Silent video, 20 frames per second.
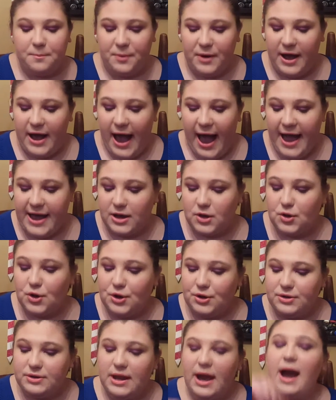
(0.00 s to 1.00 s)
but I
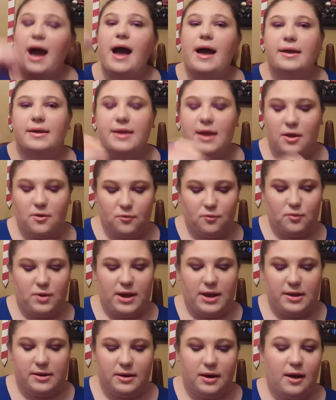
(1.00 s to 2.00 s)
could not get
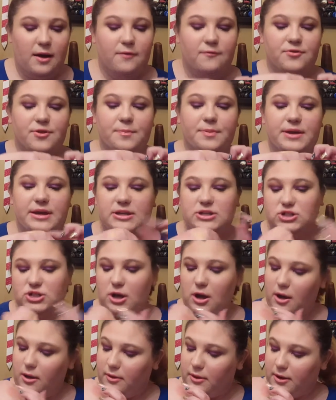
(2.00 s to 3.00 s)
rid of the peach
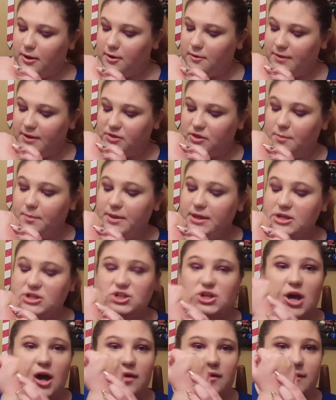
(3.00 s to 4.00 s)
color. Like, the
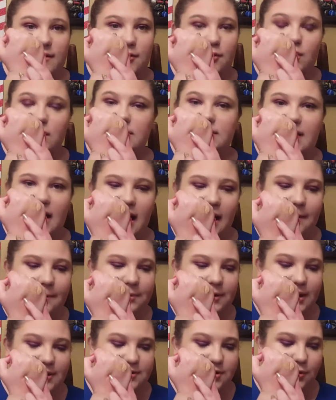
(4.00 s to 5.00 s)
peach color would not
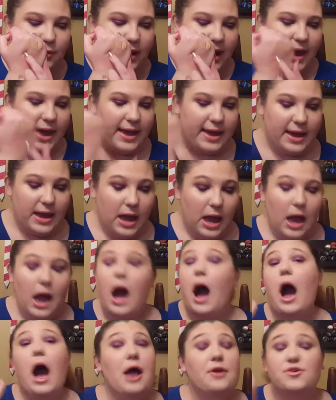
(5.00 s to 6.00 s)
blend away
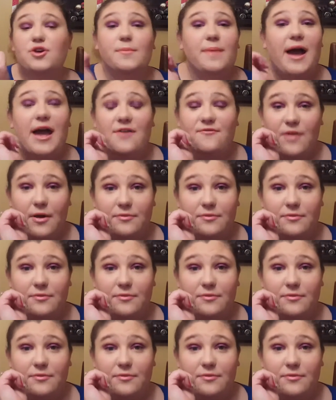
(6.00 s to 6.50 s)
under my